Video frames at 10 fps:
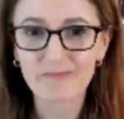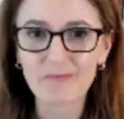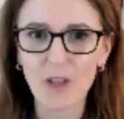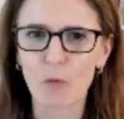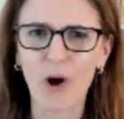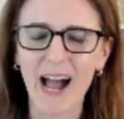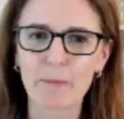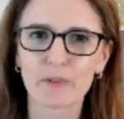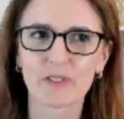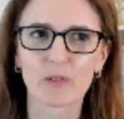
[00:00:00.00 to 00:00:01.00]
what
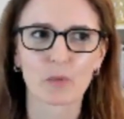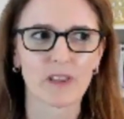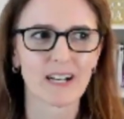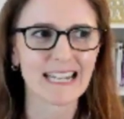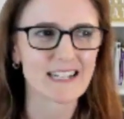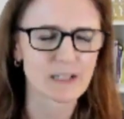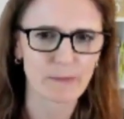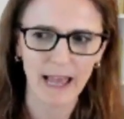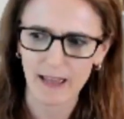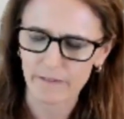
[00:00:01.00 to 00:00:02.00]
happens with a leader's
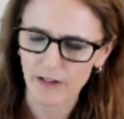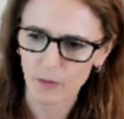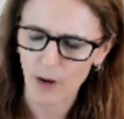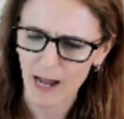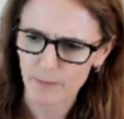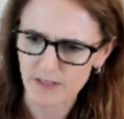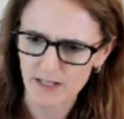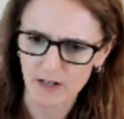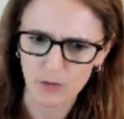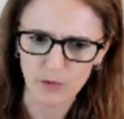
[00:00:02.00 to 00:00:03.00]
behavior, what happens
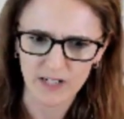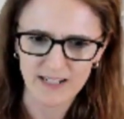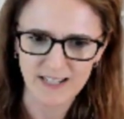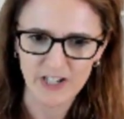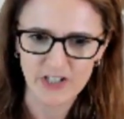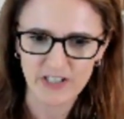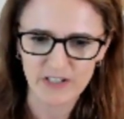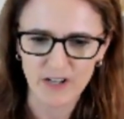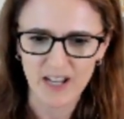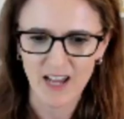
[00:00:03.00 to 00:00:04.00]
in an
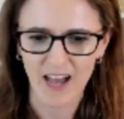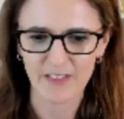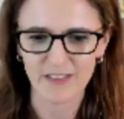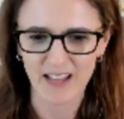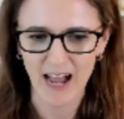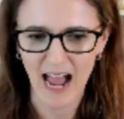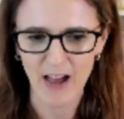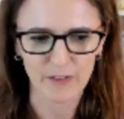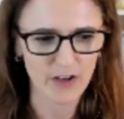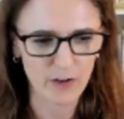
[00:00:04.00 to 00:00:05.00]
organization, and
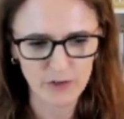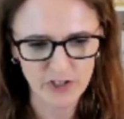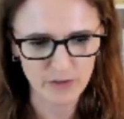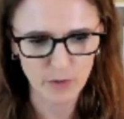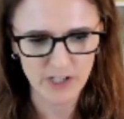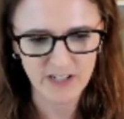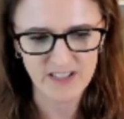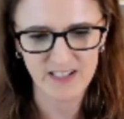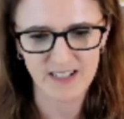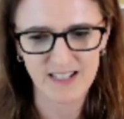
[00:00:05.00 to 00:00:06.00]
how the culture
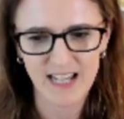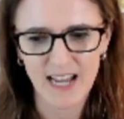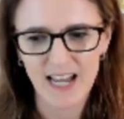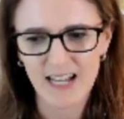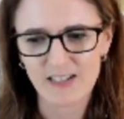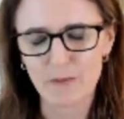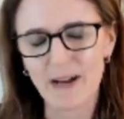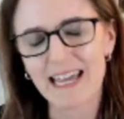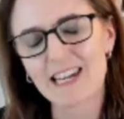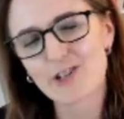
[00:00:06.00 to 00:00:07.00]
works. And so
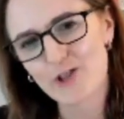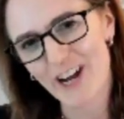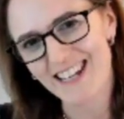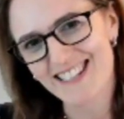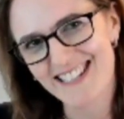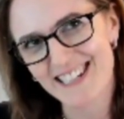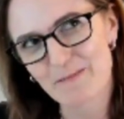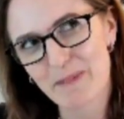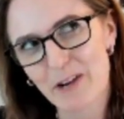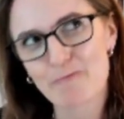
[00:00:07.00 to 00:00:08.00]
my interest
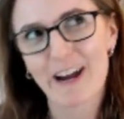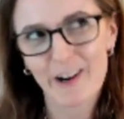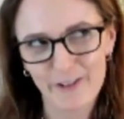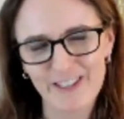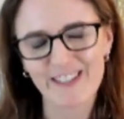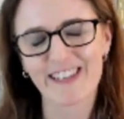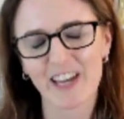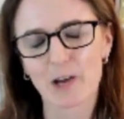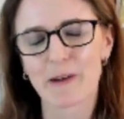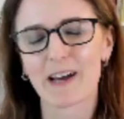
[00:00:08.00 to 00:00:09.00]
in being rigorous in
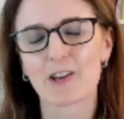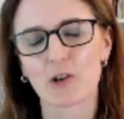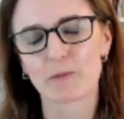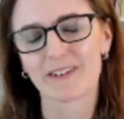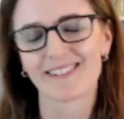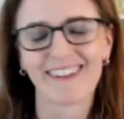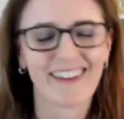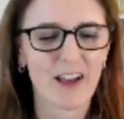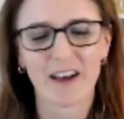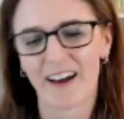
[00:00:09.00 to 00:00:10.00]
thinking about human
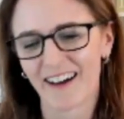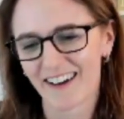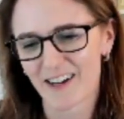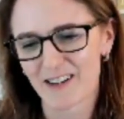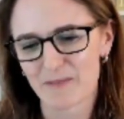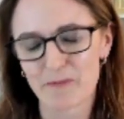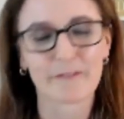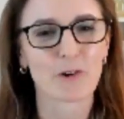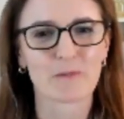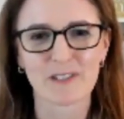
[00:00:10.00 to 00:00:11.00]

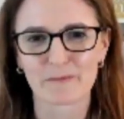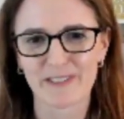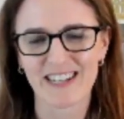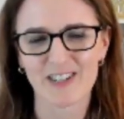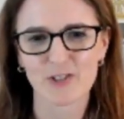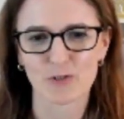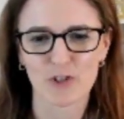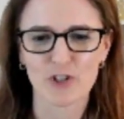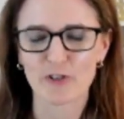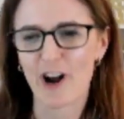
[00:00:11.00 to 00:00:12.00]
performance and potential
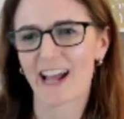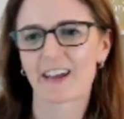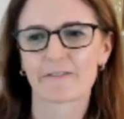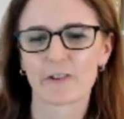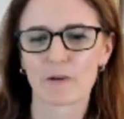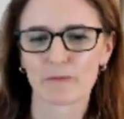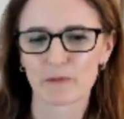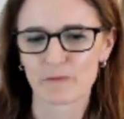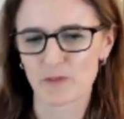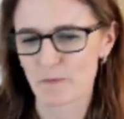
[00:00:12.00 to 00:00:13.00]
shrank
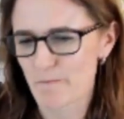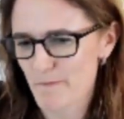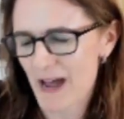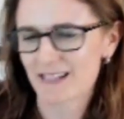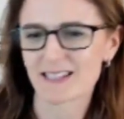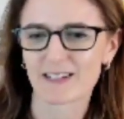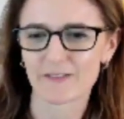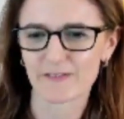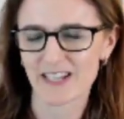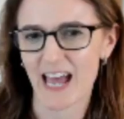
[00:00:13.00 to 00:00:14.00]
from the
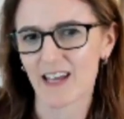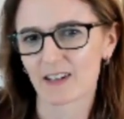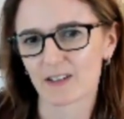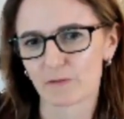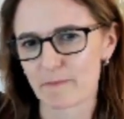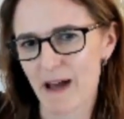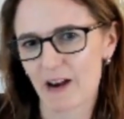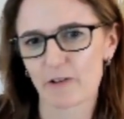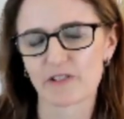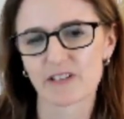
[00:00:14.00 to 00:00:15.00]
massive scale, the
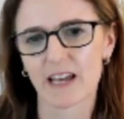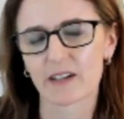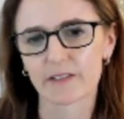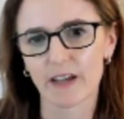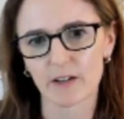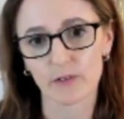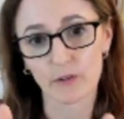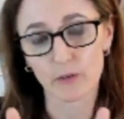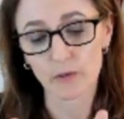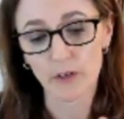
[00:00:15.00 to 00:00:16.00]
macro scale, down
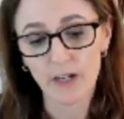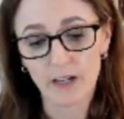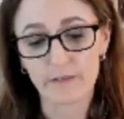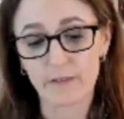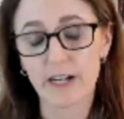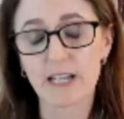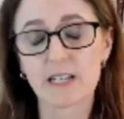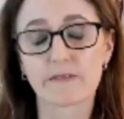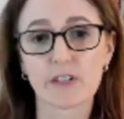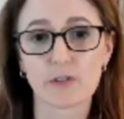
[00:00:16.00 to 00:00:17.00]
to very
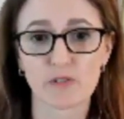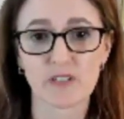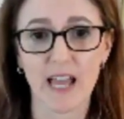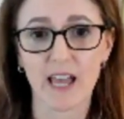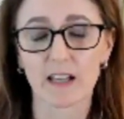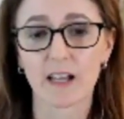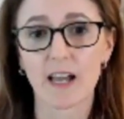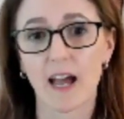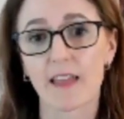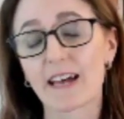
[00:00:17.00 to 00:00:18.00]
individual scale.
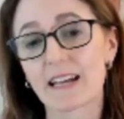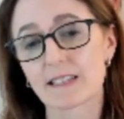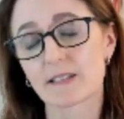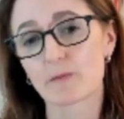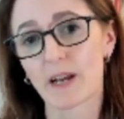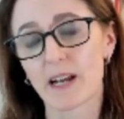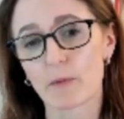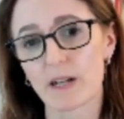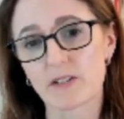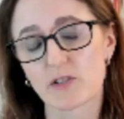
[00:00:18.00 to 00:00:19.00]
And that's when I
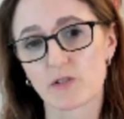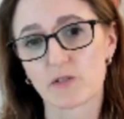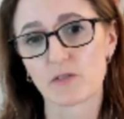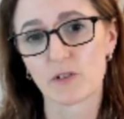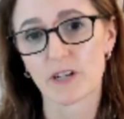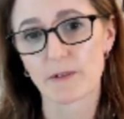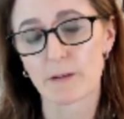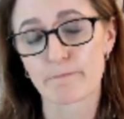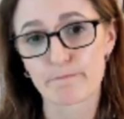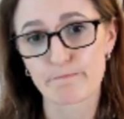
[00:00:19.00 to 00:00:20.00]
went to
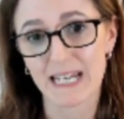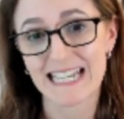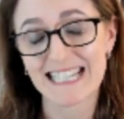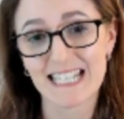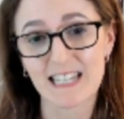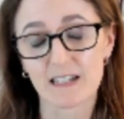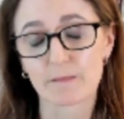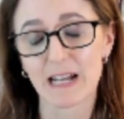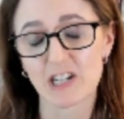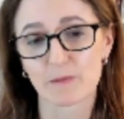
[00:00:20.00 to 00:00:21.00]
McKinsey, the
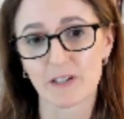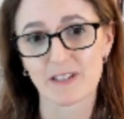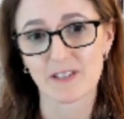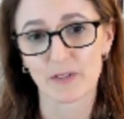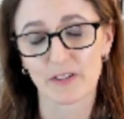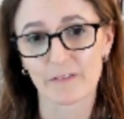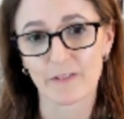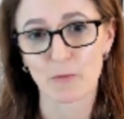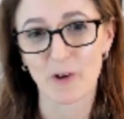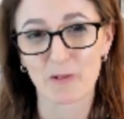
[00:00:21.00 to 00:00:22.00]
management consulting
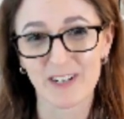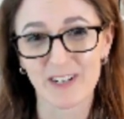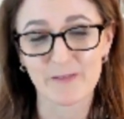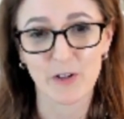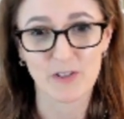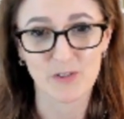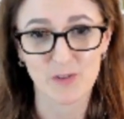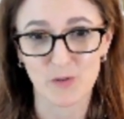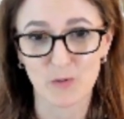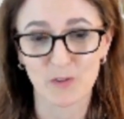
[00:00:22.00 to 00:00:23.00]
firm, where I wanted to focus
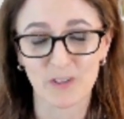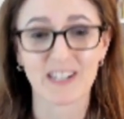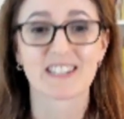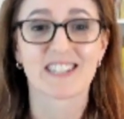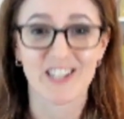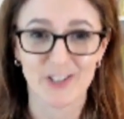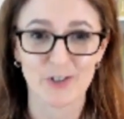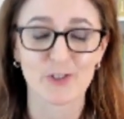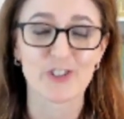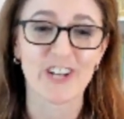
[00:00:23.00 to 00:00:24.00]
on organizational
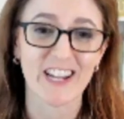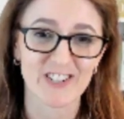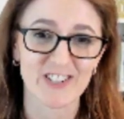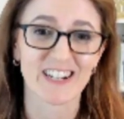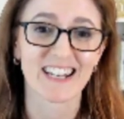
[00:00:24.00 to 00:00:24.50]
change and leadership.